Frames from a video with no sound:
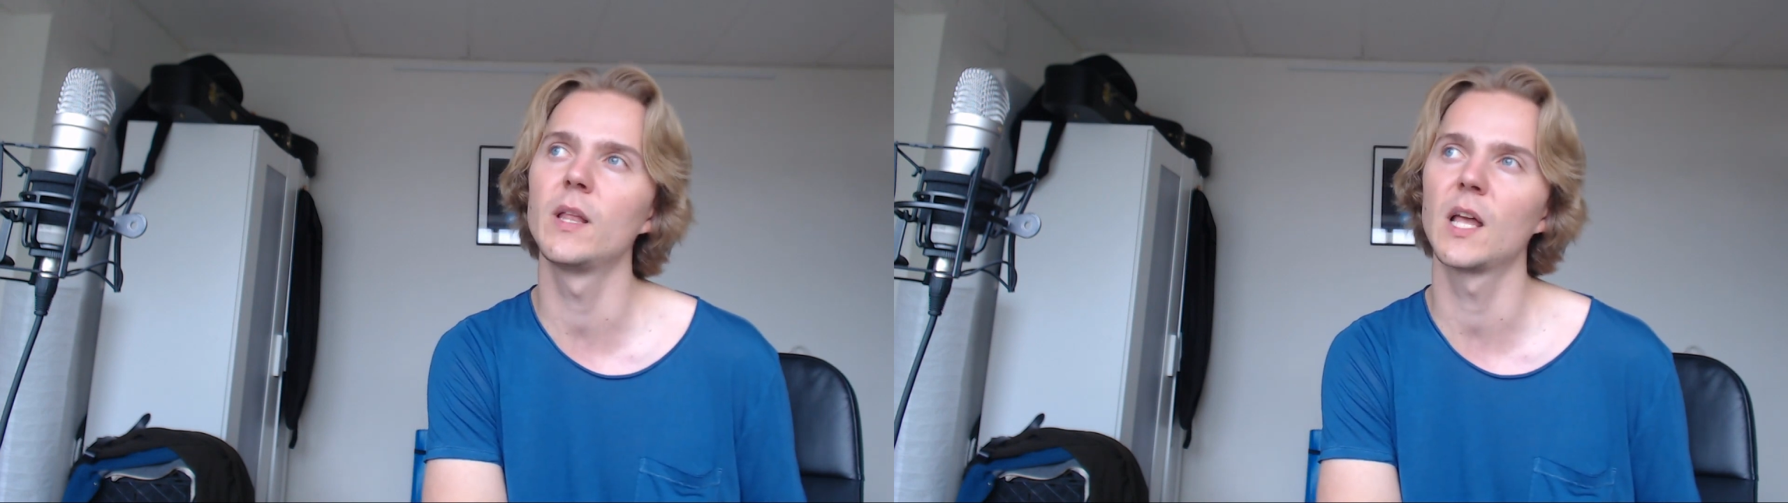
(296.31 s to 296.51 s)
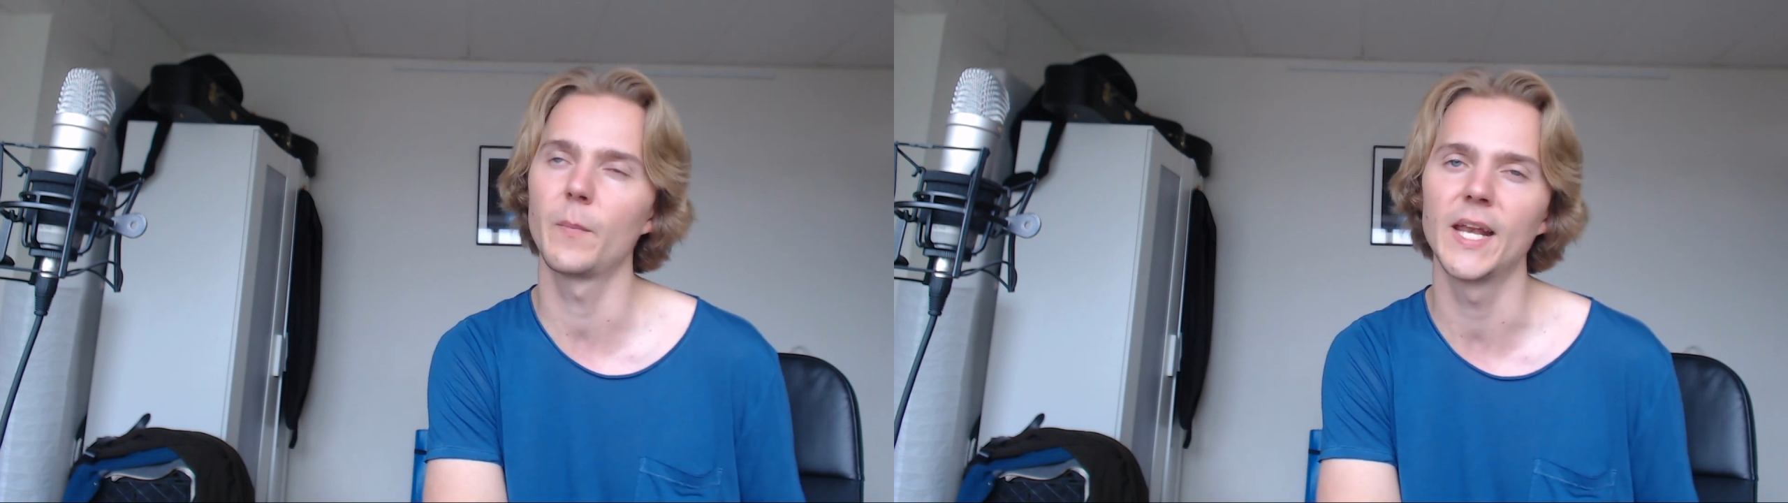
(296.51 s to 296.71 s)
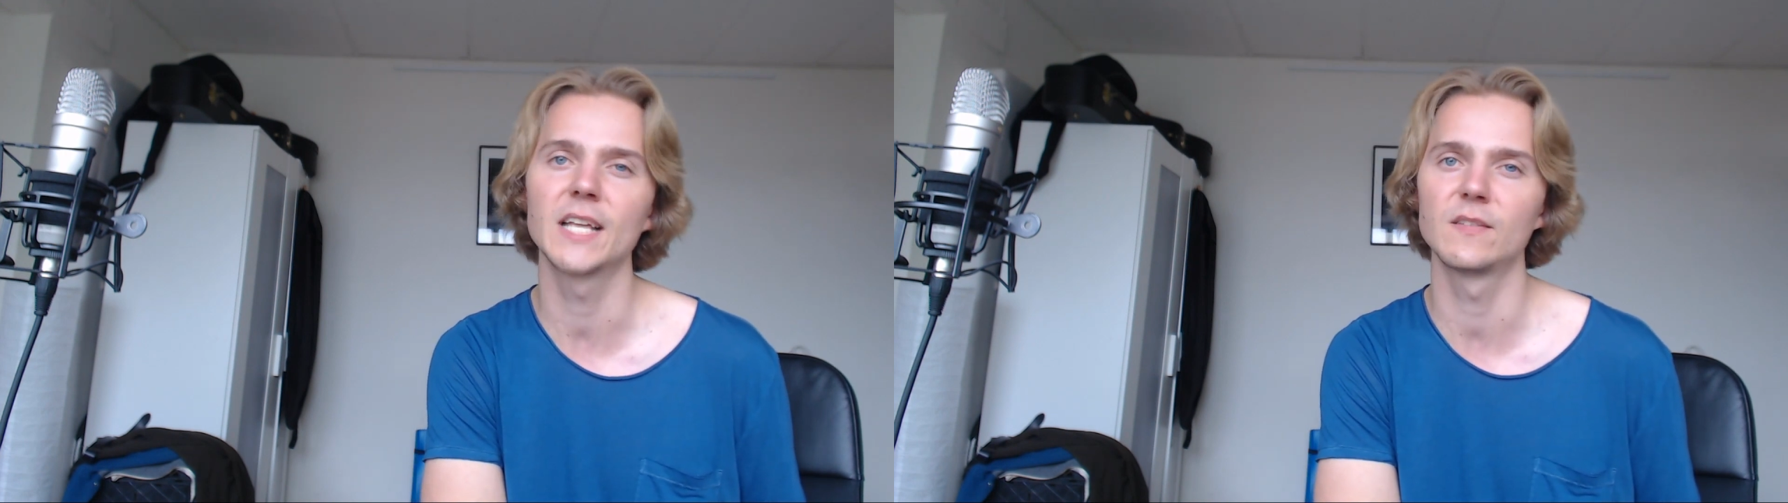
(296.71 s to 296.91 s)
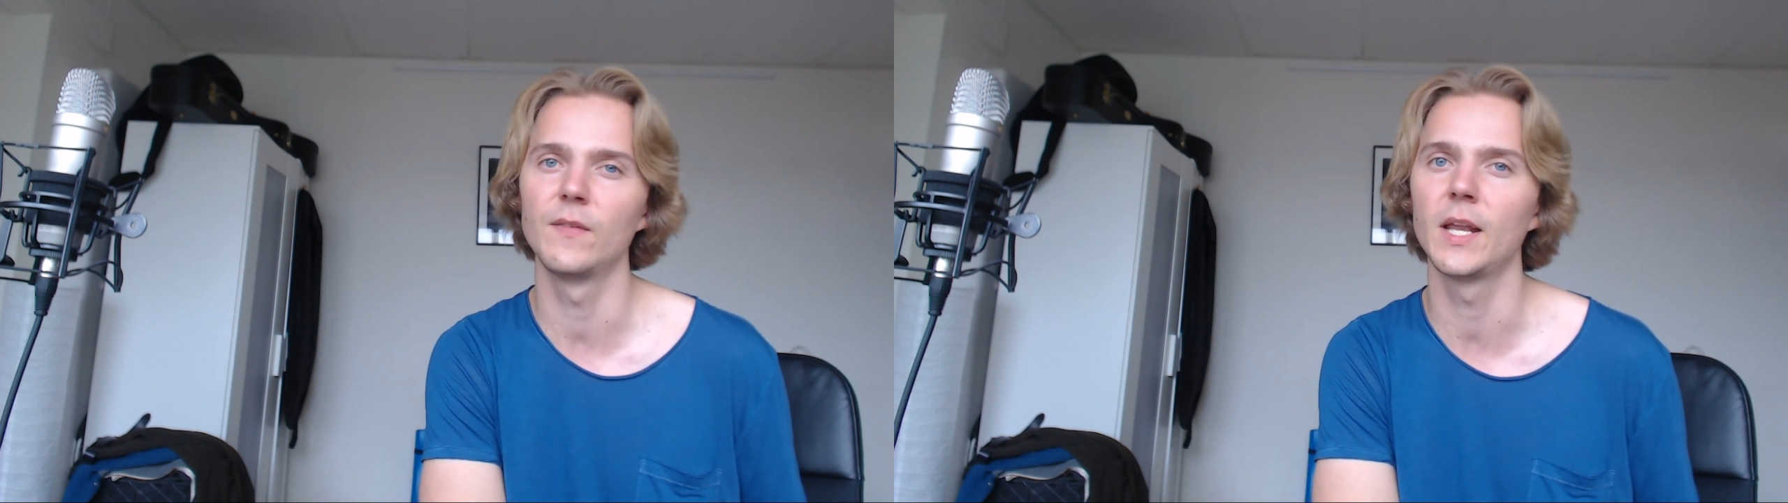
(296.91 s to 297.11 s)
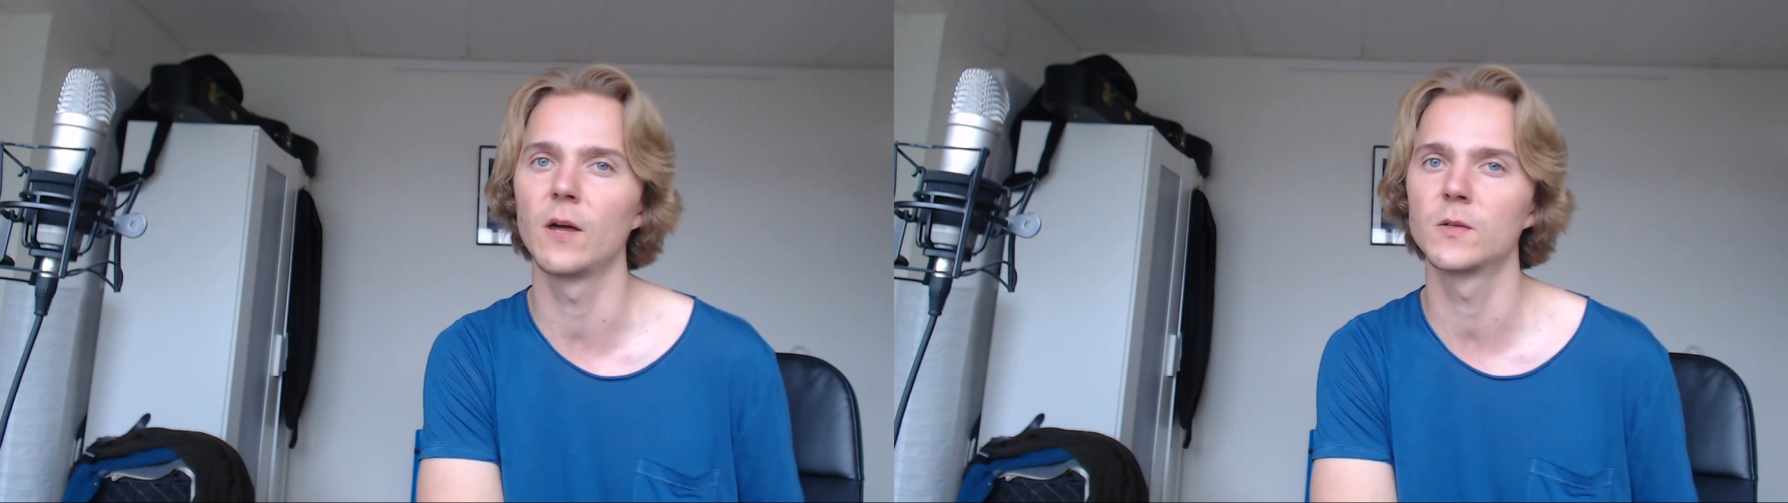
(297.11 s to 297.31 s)
be like my next
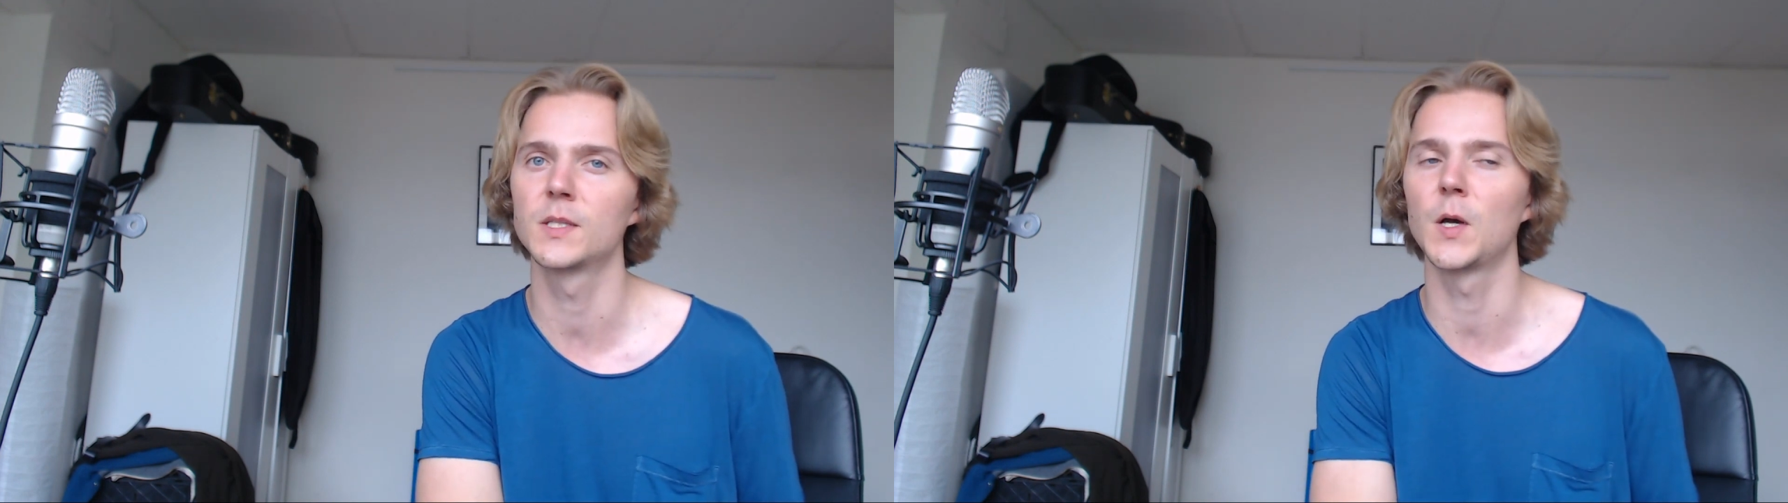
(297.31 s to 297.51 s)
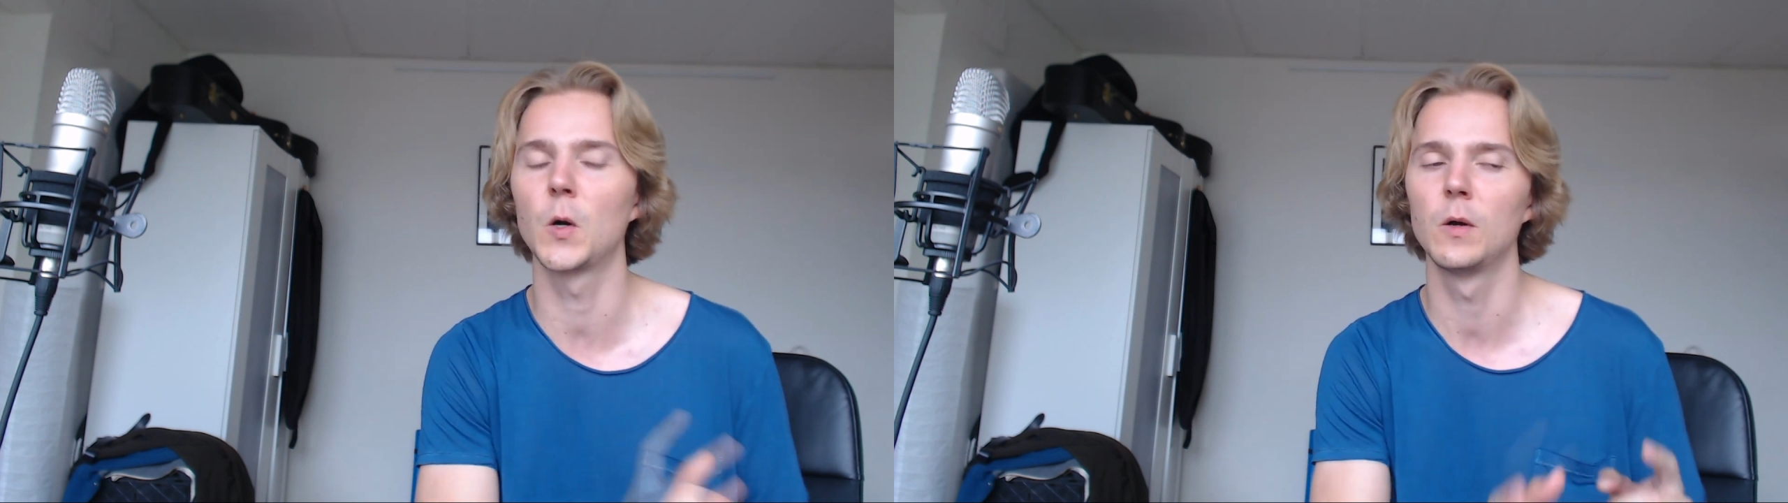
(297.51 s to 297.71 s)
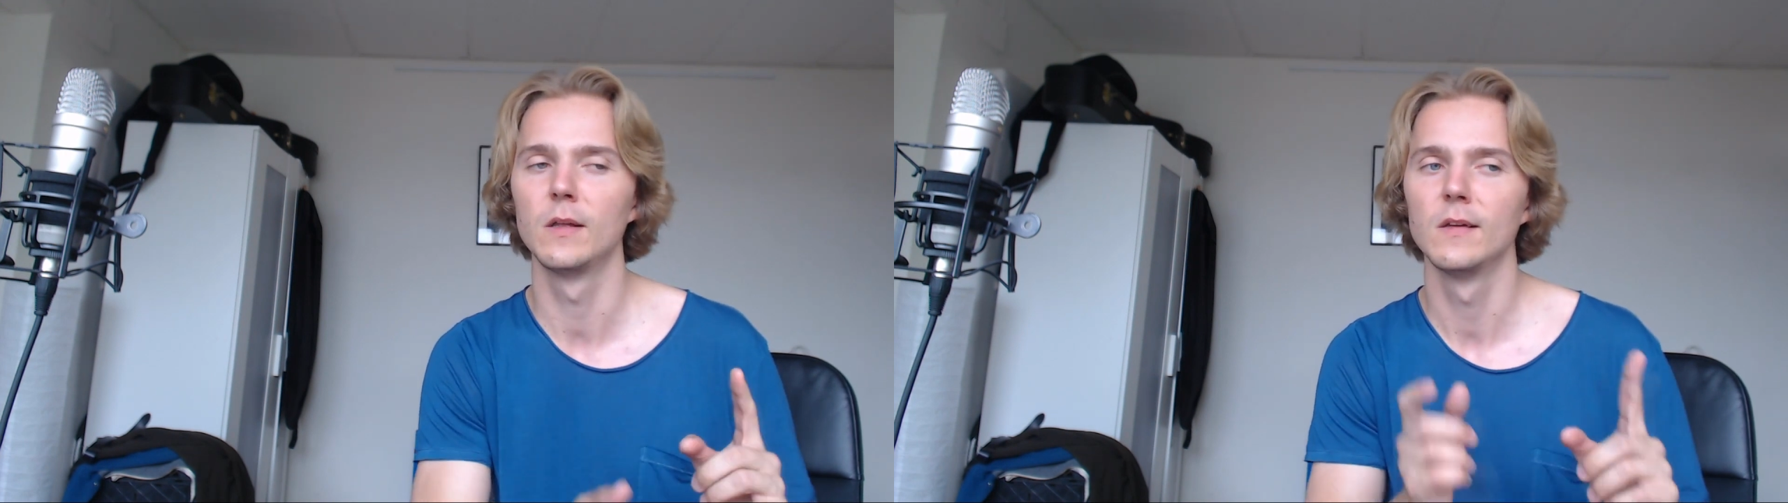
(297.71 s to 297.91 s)
video. So